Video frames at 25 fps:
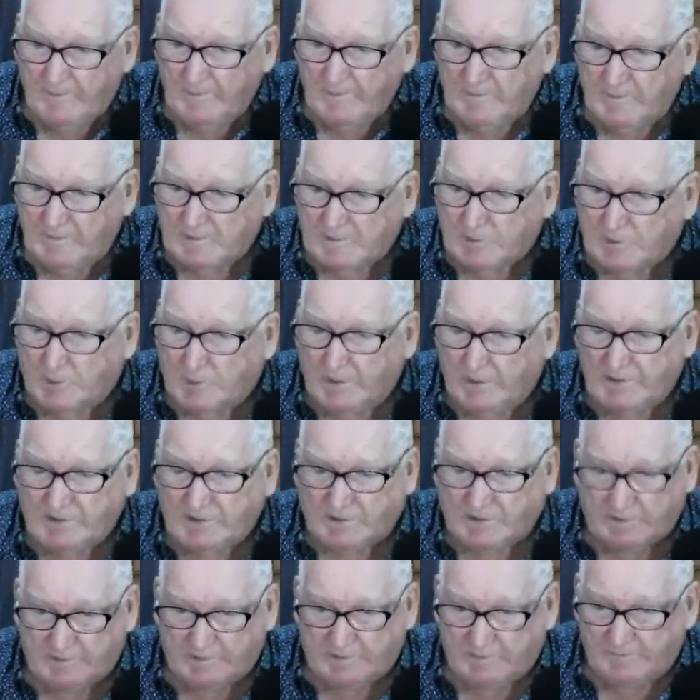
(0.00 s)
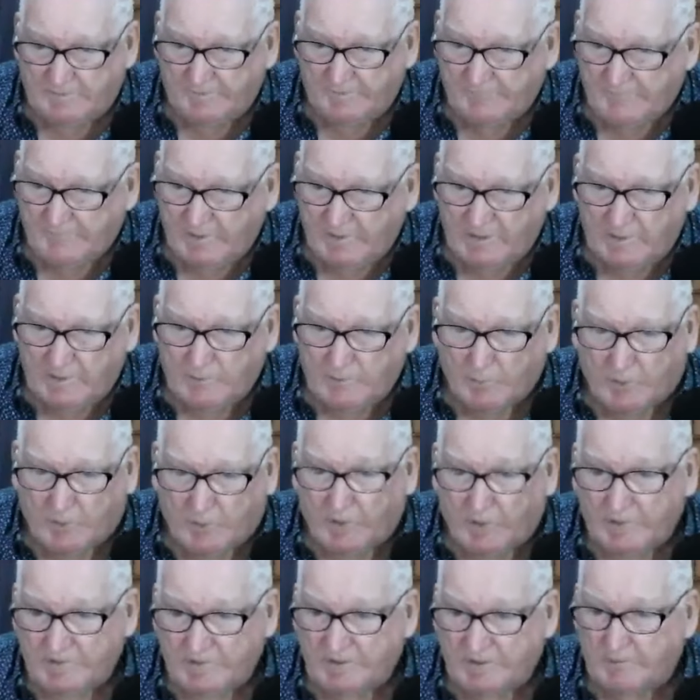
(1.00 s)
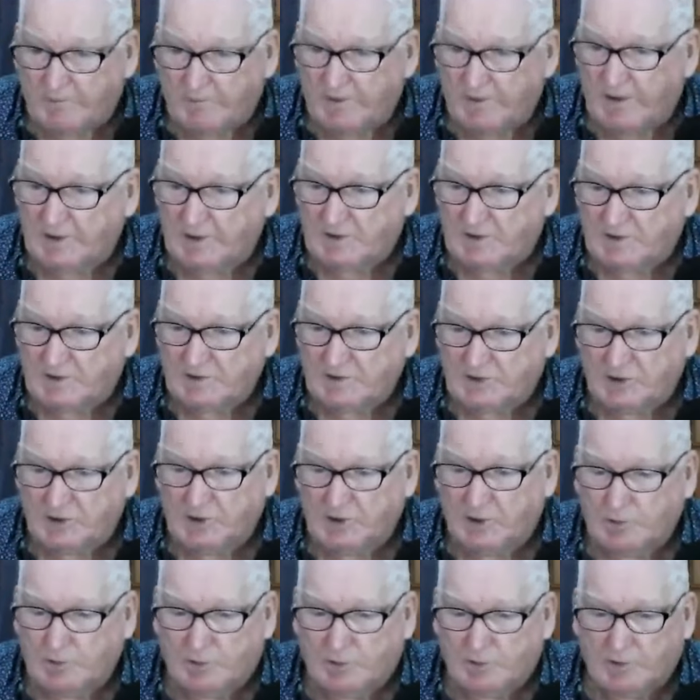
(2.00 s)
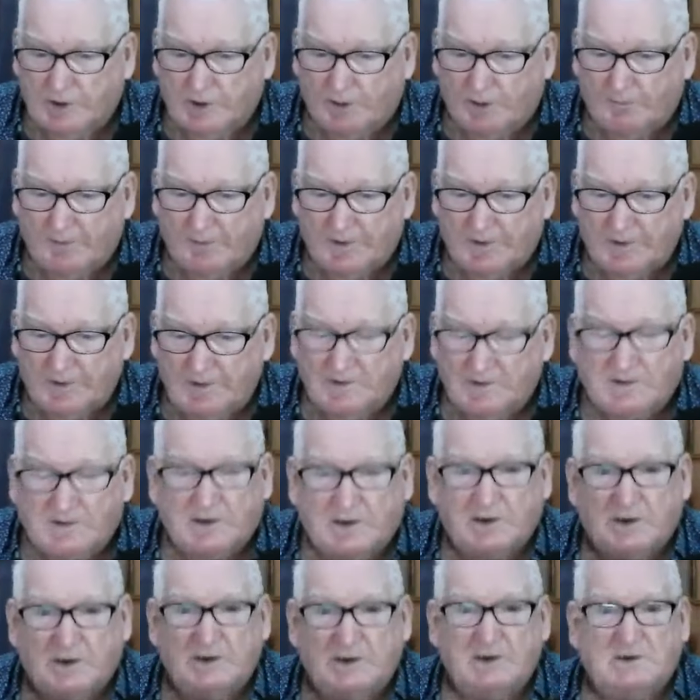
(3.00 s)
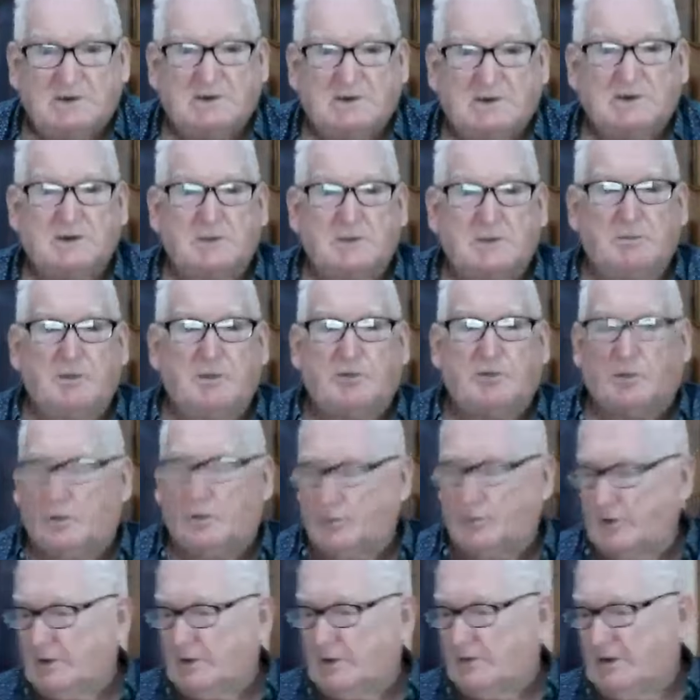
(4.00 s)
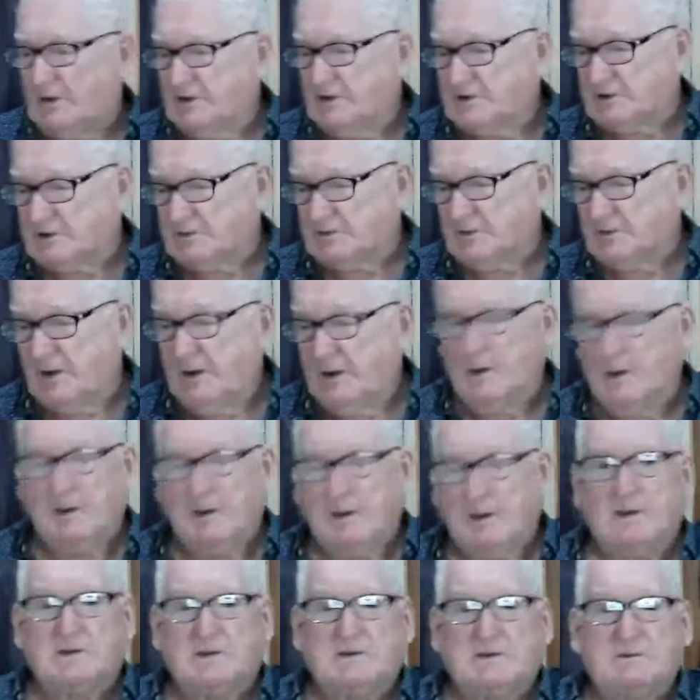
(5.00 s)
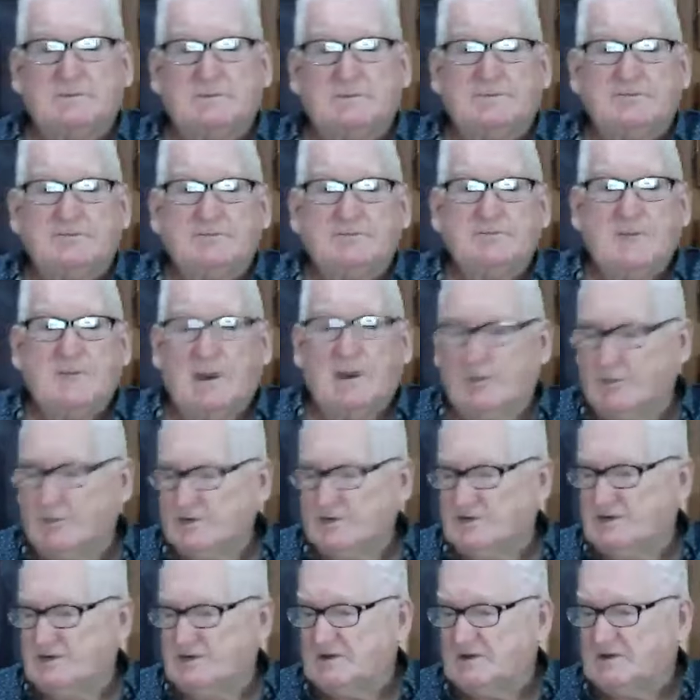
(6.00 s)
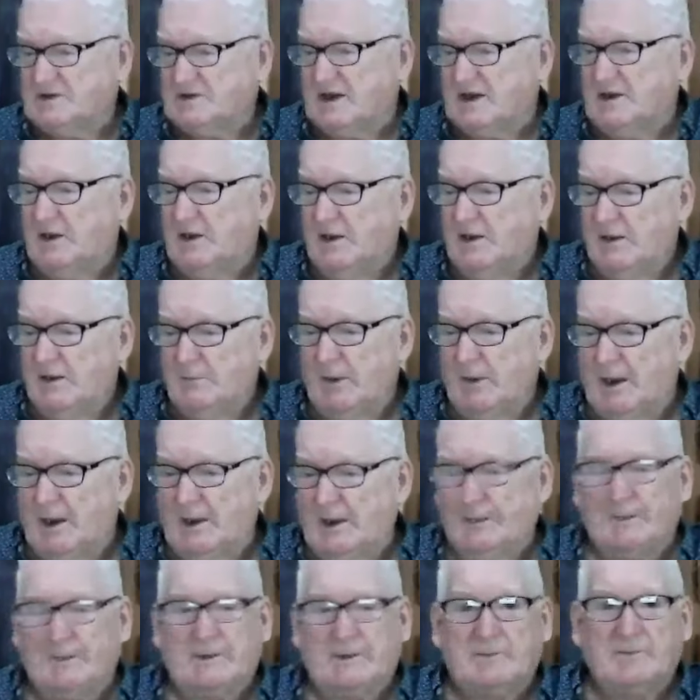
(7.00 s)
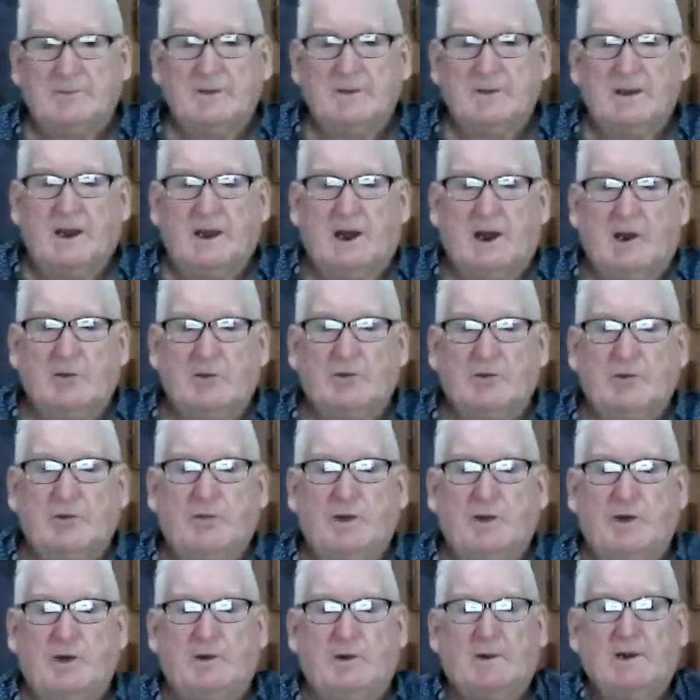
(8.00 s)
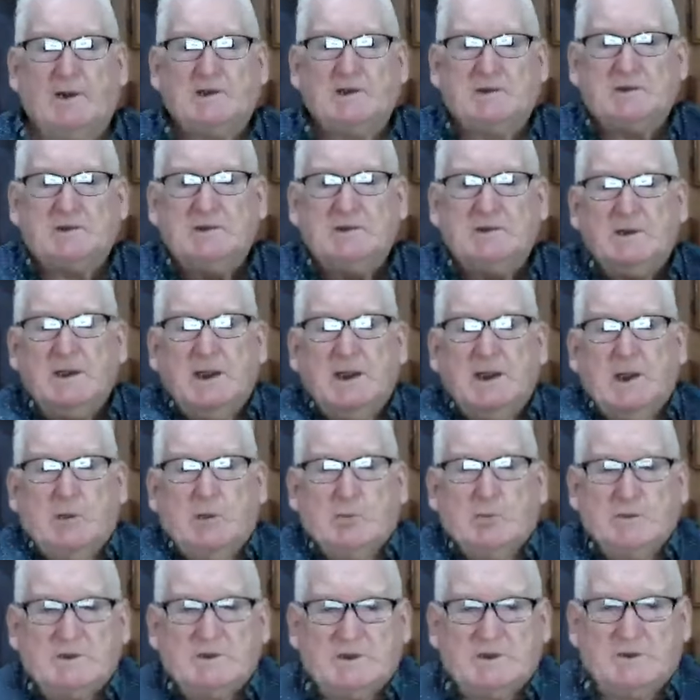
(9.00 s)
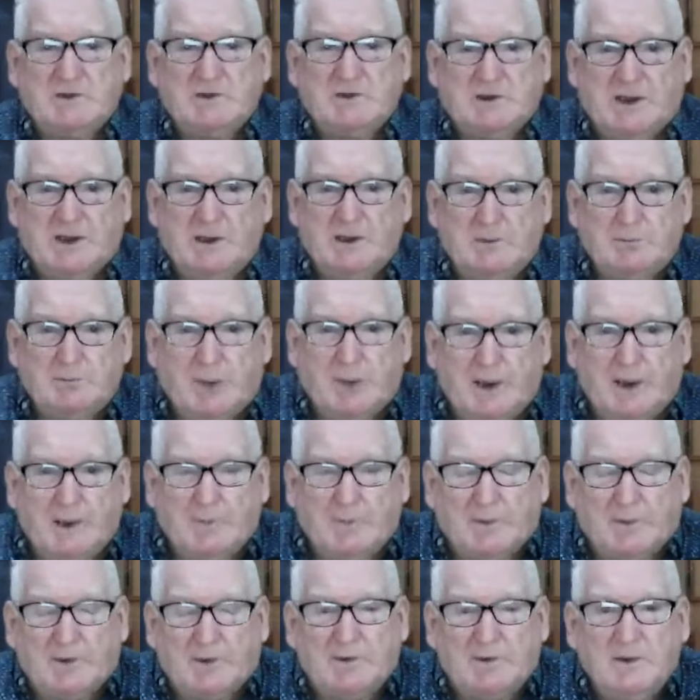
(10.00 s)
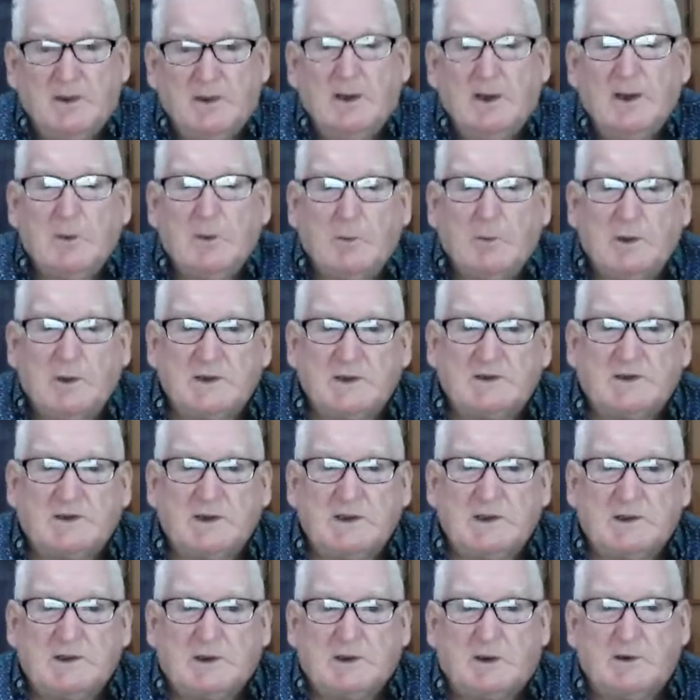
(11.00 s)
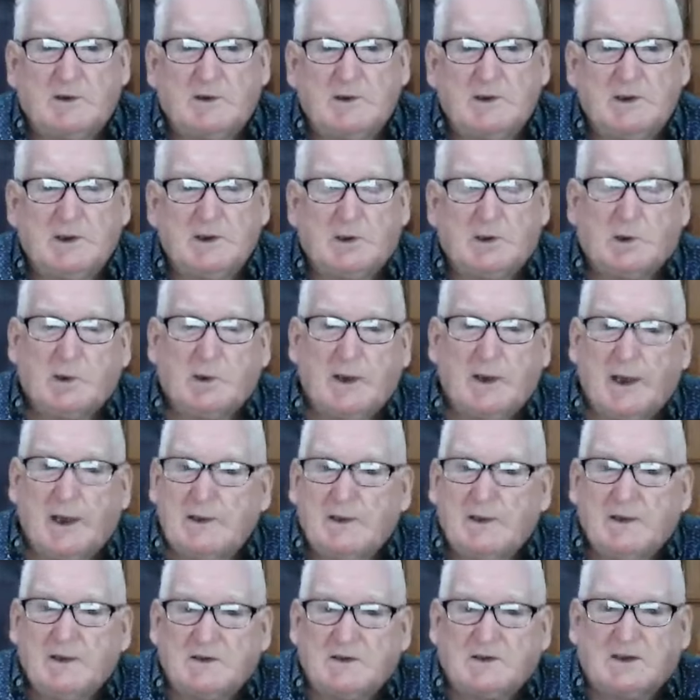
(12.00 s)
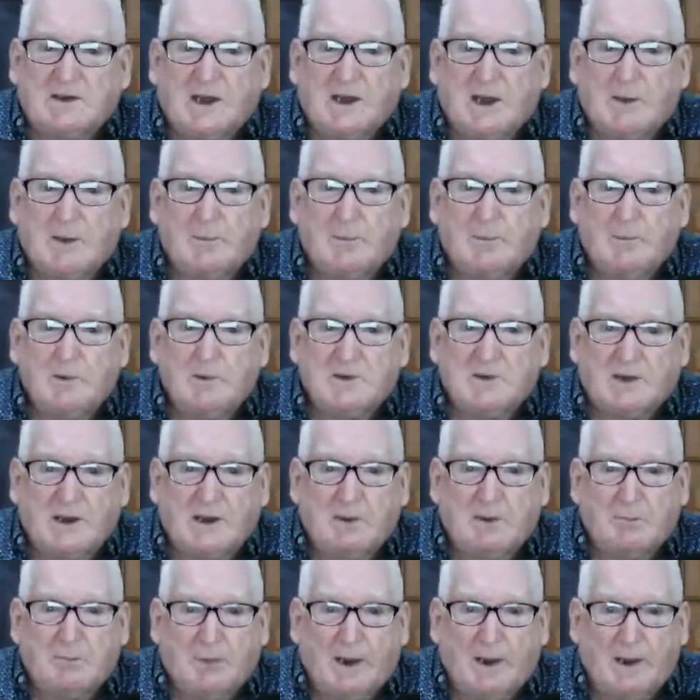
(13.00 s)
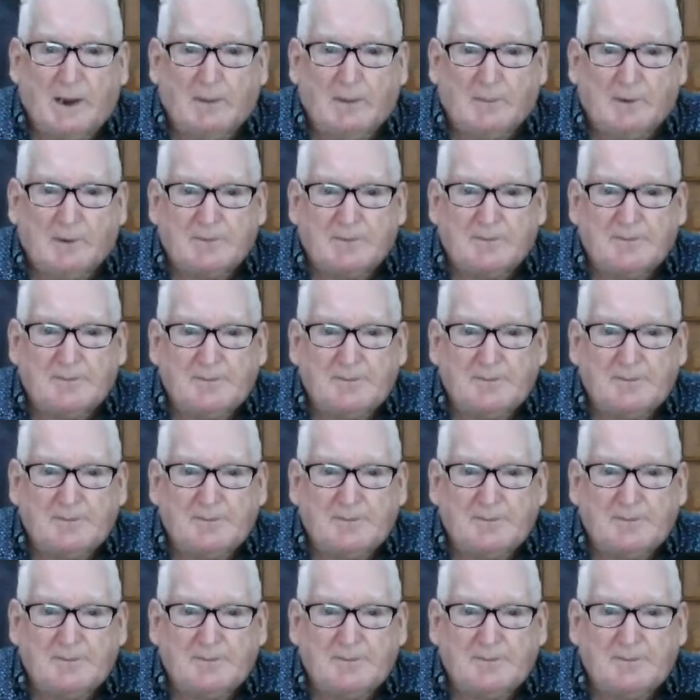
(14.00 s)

His question was in relation to local government. He said it existed before federation. Yes, it was the state parliament. After federation, it was a state parliament. Where's the authority to create that state parliament?